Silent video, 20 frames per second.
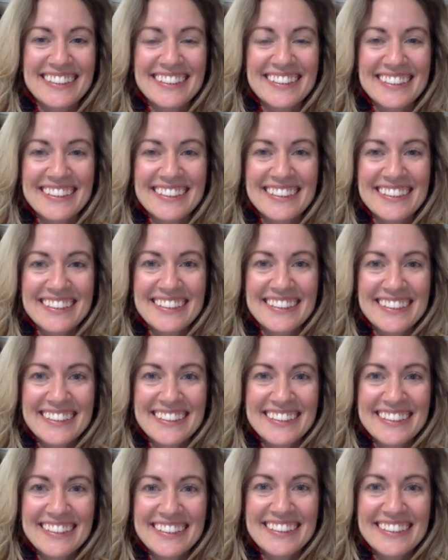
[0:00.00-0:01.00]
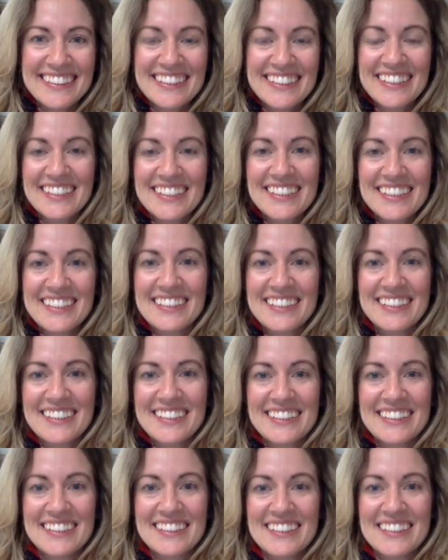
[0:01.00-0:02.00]

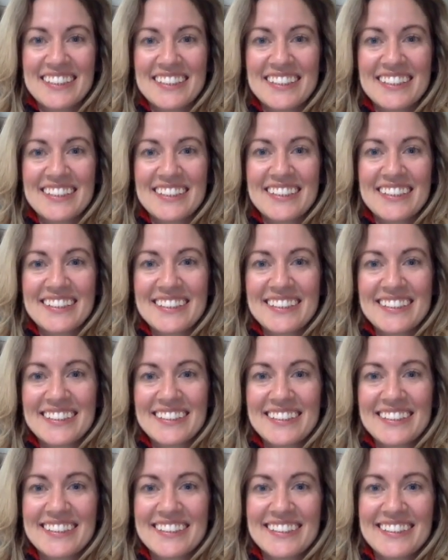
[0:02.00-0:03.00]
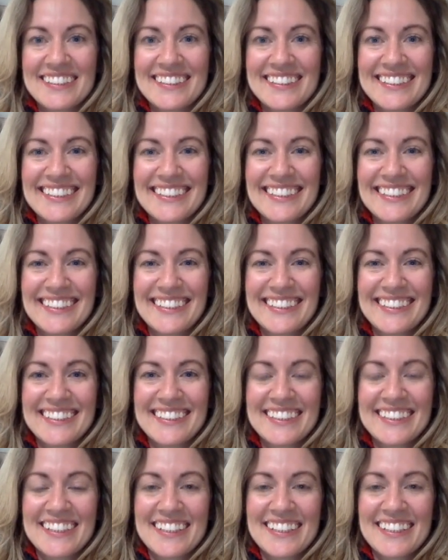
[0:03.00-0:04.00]

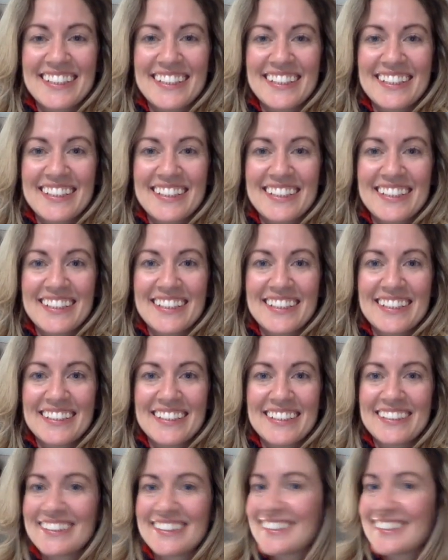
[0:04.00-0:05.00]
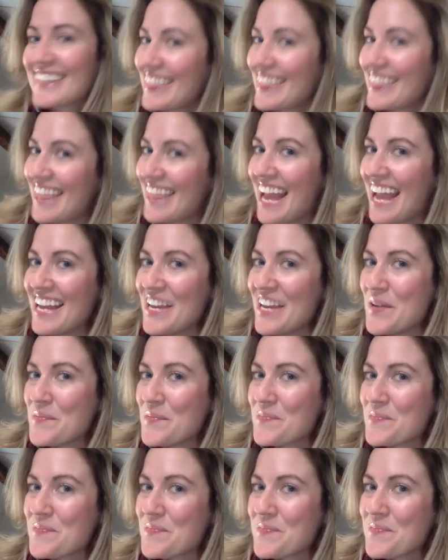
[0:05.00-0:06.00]

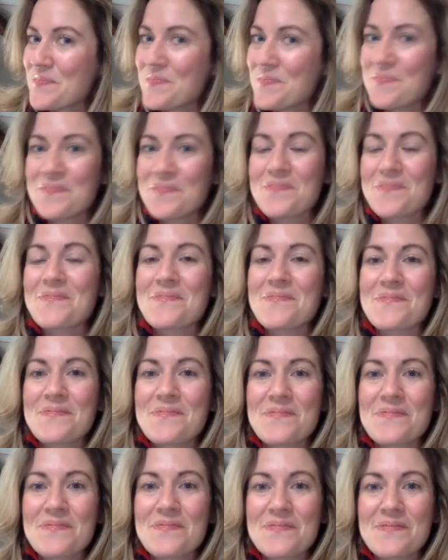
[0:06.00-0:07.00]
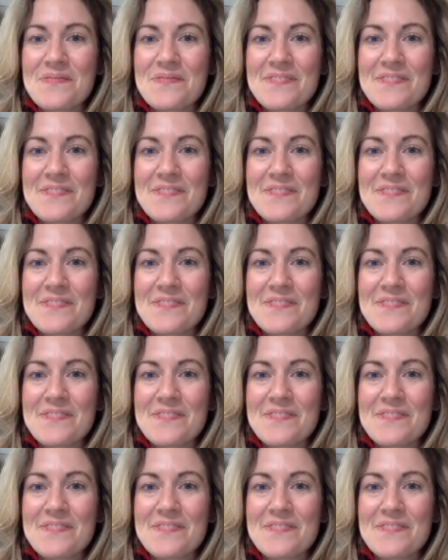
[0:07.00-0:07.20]
[no speech]